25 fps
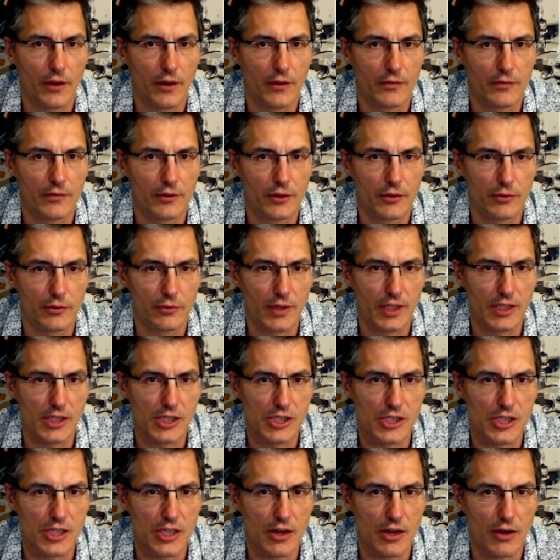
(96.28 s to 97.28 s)
of the
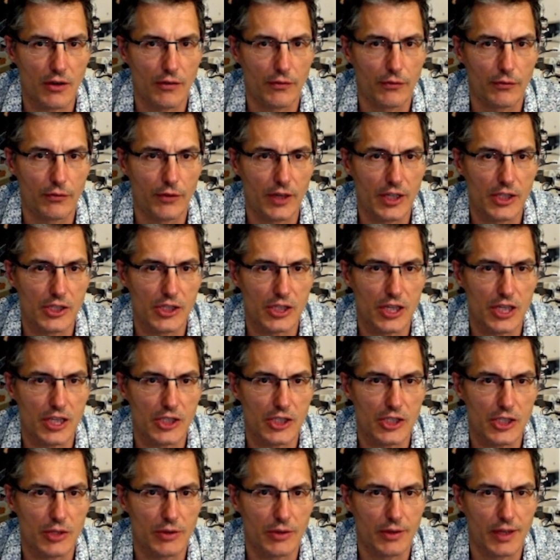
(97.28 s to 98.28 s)
strategy of French
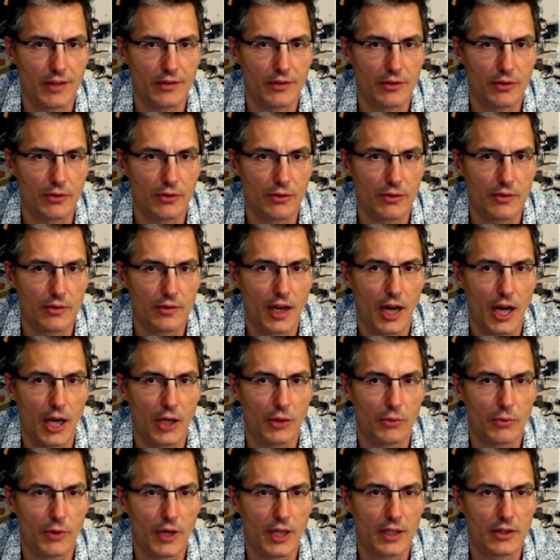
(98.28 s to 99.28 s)
engineering schools
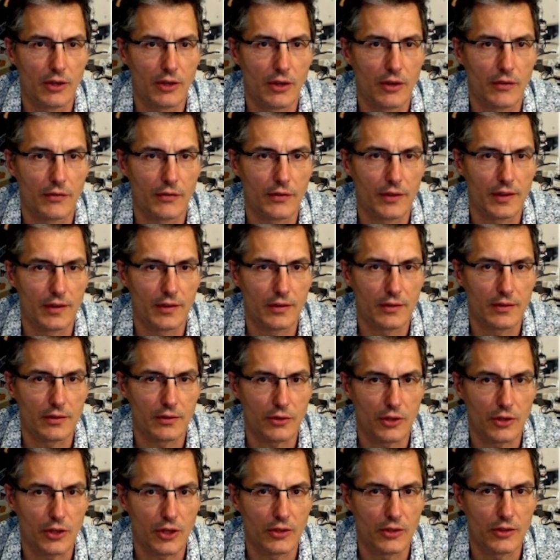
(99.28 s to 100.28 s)
and one of
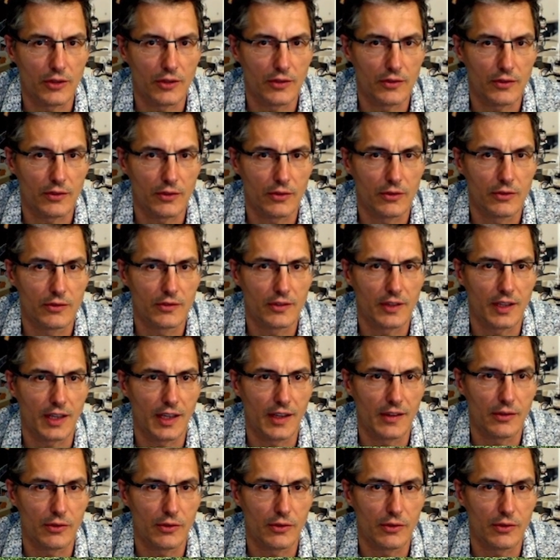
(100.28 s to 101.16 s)
its cornerstones is